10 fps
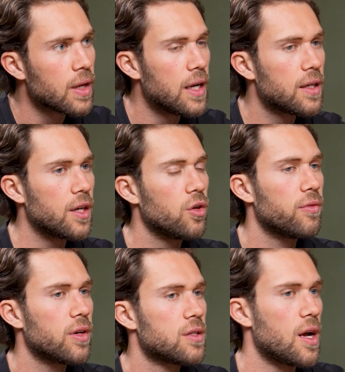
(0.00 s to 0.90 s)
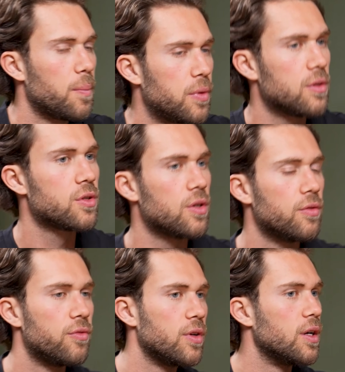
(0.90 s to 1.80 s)
And can you give examples
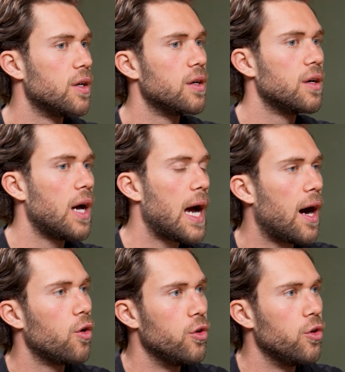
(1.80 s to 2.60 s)
of how